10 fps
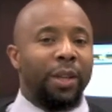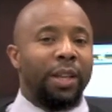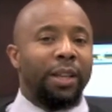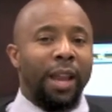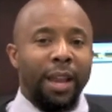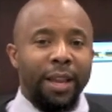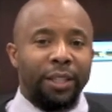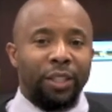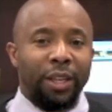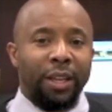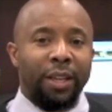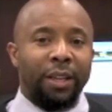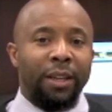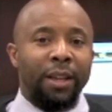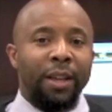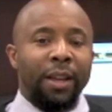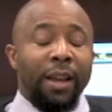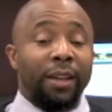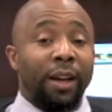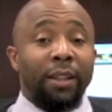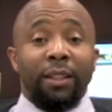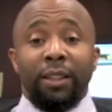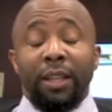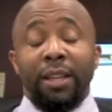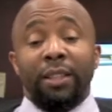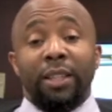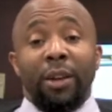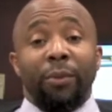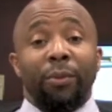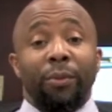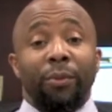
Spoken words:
we engage in and other things that